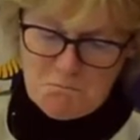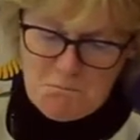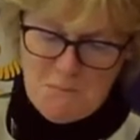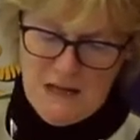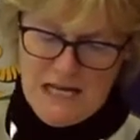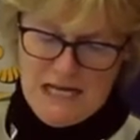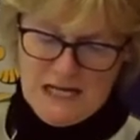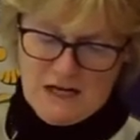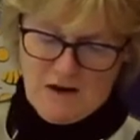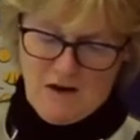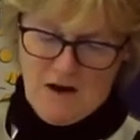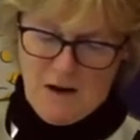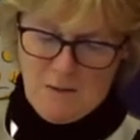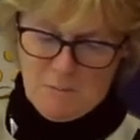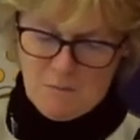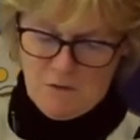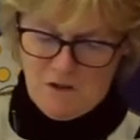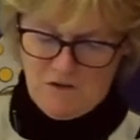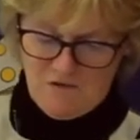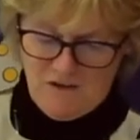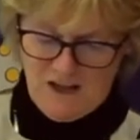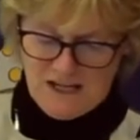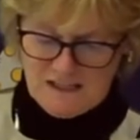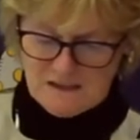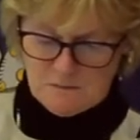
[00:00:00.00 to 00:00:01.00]

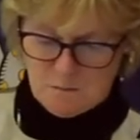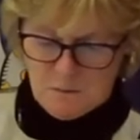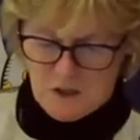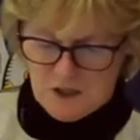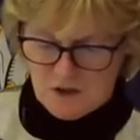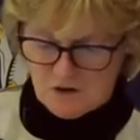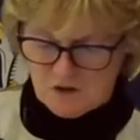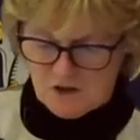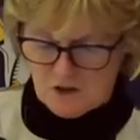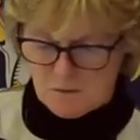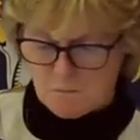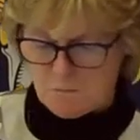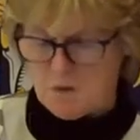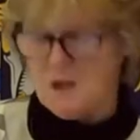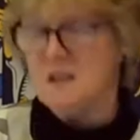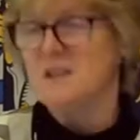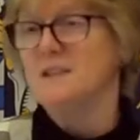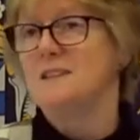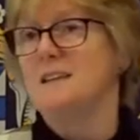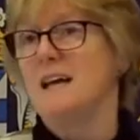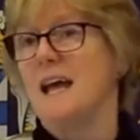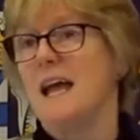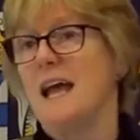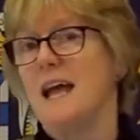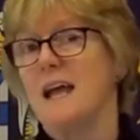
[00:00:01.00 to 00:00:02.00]
milligrams of antibiotic per
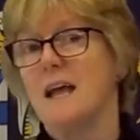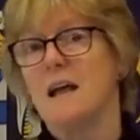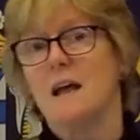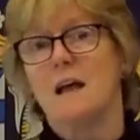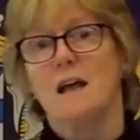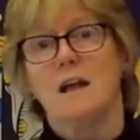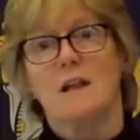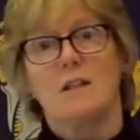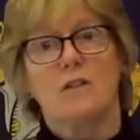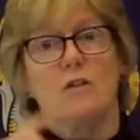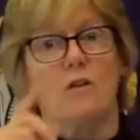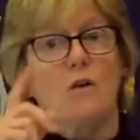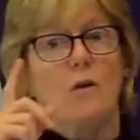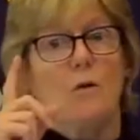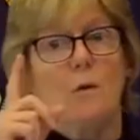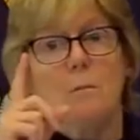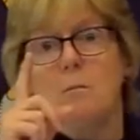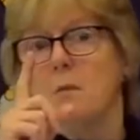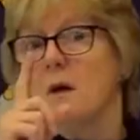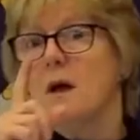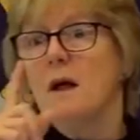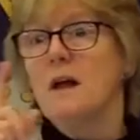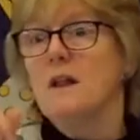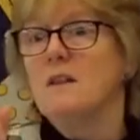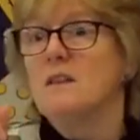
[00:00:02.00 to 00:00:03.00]
day, so
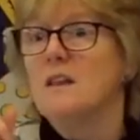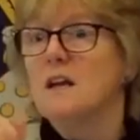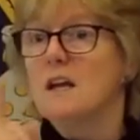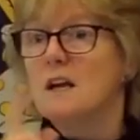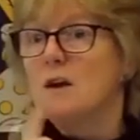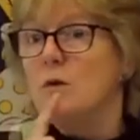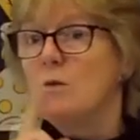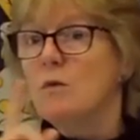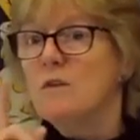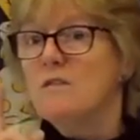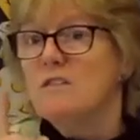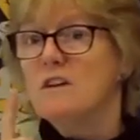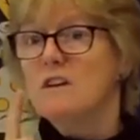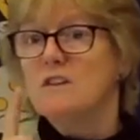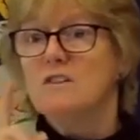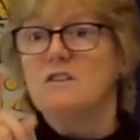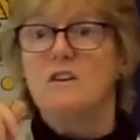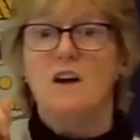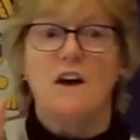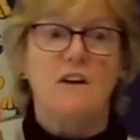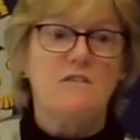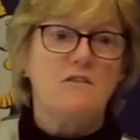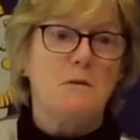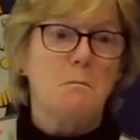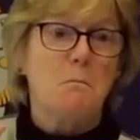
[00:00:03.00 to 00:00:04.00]
the
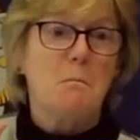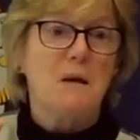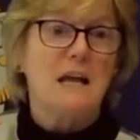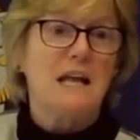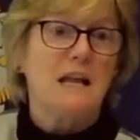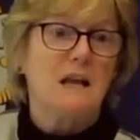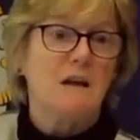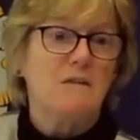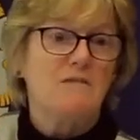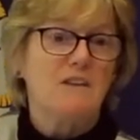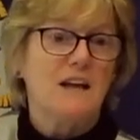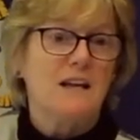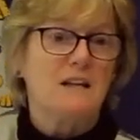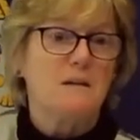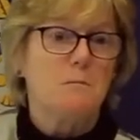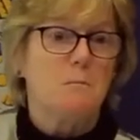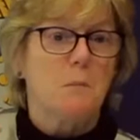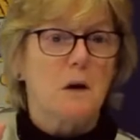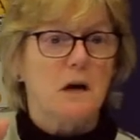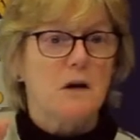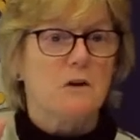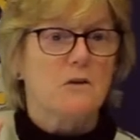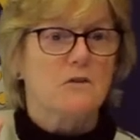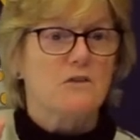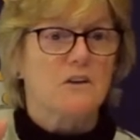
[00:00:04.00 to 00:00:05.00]
equivalent of a pill of
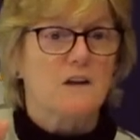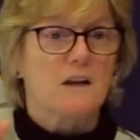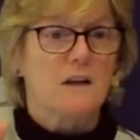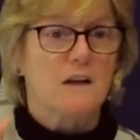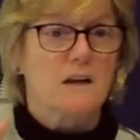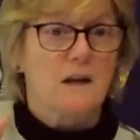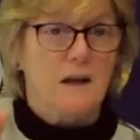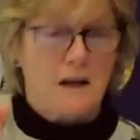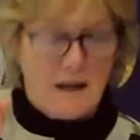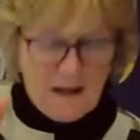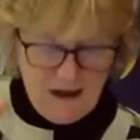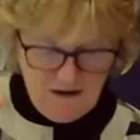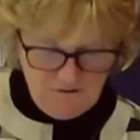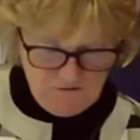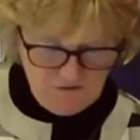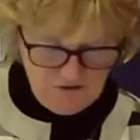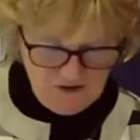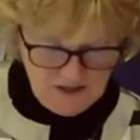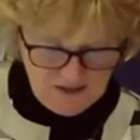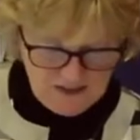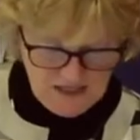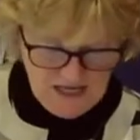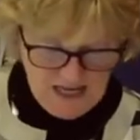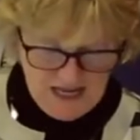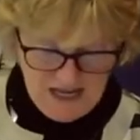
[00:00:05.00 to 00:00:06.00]
antibiotic
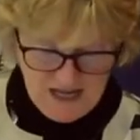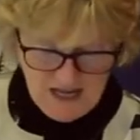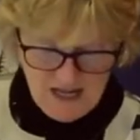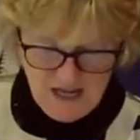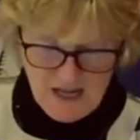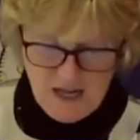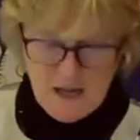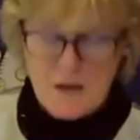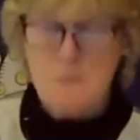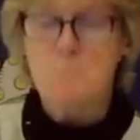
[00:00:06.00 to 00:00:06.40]
every day,